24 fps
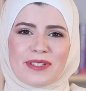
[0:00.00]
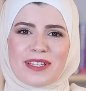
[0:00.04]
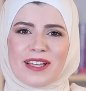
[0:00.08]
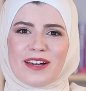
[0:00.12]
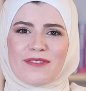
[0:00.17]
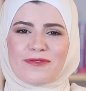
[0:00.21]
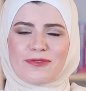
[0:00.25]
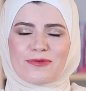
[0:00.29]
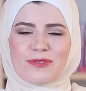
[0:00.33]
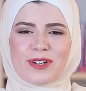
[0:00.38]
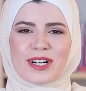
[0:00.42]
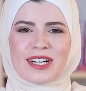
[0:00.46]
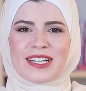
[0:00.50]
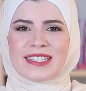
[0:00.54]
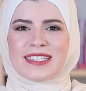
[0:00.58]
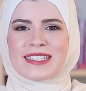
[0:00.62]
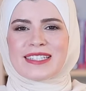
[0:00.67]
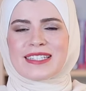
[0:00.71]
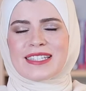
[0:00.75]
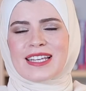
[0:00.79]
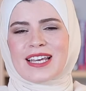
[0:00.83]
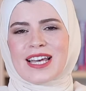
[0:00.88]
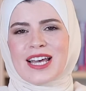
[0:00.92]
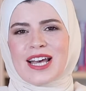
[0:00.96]
beloved
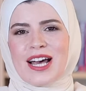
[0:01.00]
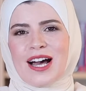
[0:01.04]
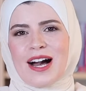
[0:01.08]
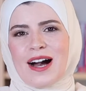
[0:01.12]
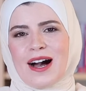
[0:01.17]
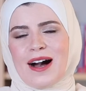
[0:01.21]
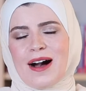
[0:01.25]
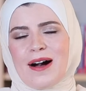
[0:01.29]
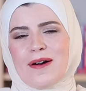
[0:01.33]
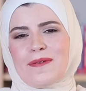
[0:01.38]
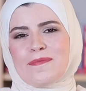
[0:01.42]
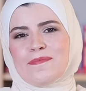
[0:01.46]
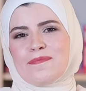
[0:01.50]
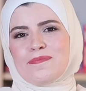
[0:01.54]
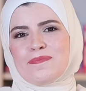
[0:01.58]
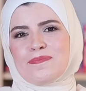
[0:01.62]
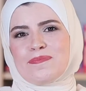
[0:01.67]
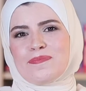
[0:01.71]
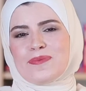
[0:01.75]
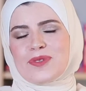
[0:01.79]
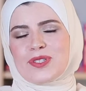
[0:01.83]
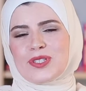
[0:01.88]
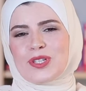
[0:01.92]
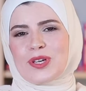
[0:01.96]
ones.
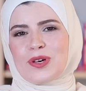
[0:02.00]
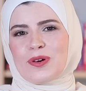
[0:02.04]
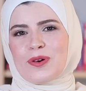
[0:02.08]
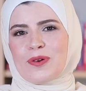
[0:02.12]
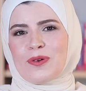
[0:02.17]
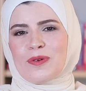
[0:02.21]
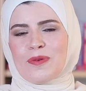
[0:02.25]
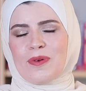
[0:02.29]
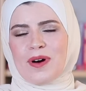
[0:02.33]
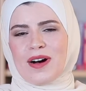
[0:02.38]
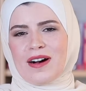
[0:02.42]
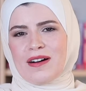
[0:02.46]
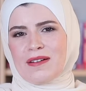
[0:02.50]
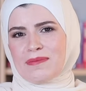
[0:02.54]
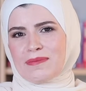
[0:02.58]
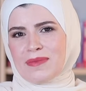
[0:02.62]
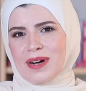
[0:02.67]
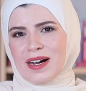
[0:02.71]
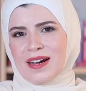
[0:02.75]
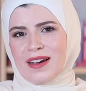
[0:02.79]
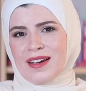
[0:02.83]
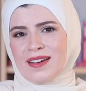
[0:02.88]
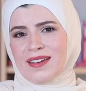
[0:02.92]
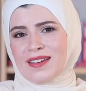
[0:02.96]
So
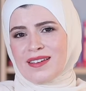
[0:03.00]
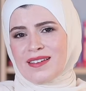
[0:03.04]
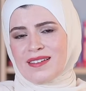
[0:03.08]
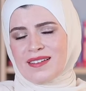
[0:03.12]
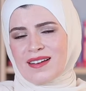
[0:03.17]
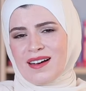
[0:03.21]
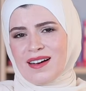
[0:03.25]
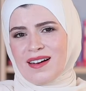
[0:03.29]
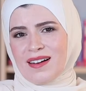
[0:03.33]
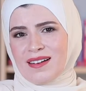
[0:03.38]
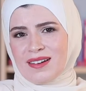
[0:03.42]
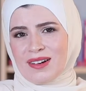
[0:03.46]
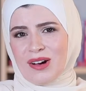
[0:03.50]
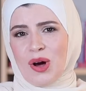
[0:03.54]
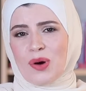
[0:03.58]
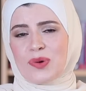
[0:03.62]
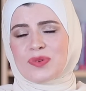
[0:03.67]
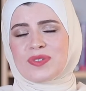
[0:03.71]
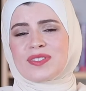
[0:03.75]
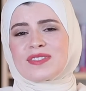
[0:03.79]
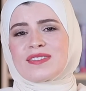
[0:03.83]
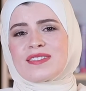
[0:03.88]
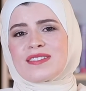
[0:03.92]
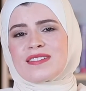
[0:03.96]
my
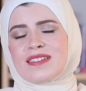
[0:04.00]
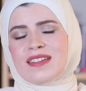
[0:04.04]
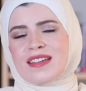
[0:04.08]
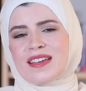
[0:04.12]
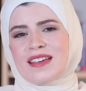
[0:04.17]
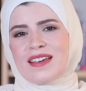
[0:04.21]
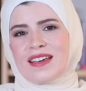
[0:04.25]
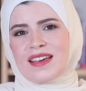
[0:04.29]
hosts